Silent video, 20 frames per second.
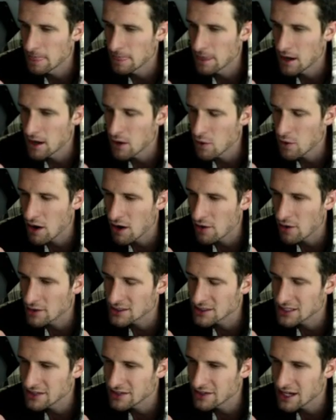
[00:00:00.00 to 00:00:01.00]
oh, wow. I
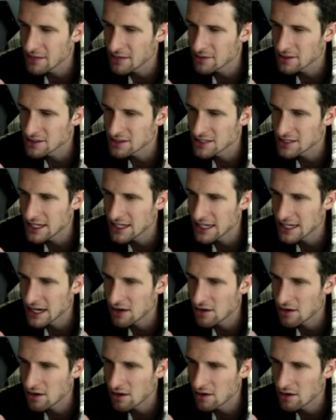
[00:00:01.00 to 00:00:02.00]
wasn't even able to take
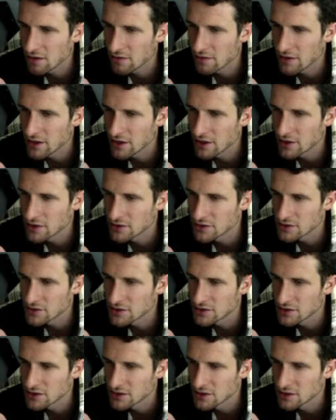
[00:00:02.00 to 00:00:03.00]
out all of
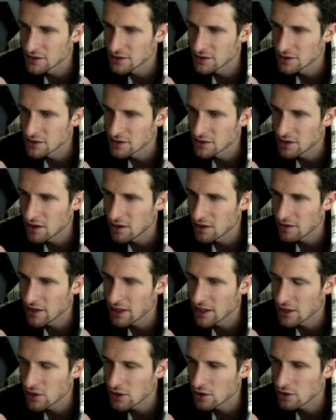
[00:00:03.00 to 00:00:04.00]
those... All
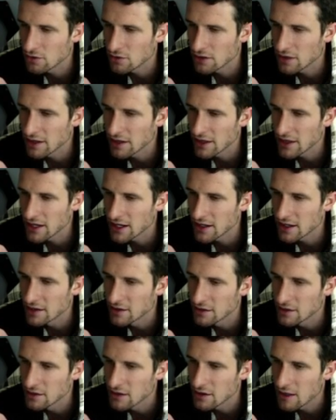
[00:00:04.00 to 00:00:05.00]
that gold right there.
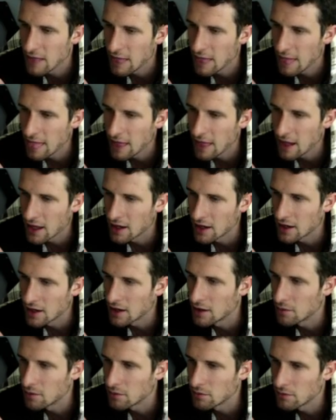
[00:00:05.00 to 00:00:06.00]

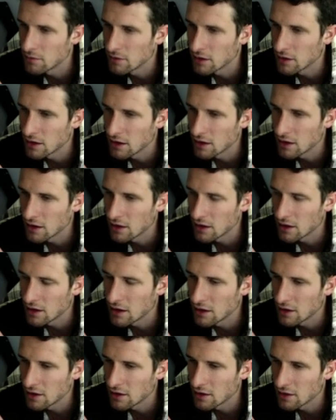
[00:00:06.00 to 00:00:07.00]
Um,
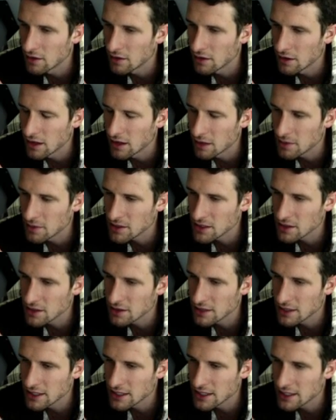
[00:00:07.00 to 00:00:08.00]
I'm going to go
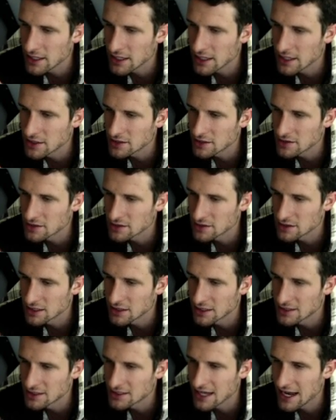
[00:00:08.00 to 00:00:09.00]
ahead and just
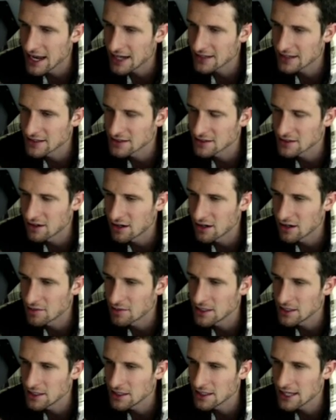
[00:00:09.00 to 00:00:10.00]
attack this
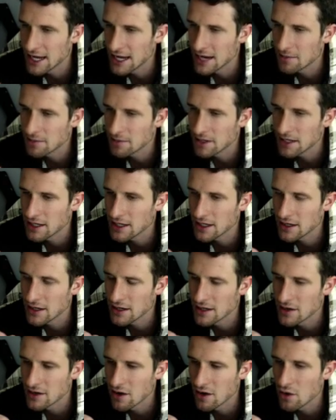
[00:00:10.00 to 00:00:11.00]
army camp right here
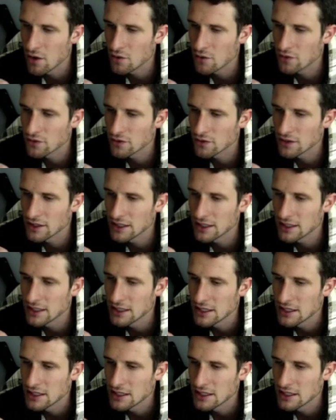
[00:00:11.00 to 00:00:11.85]
and hopefully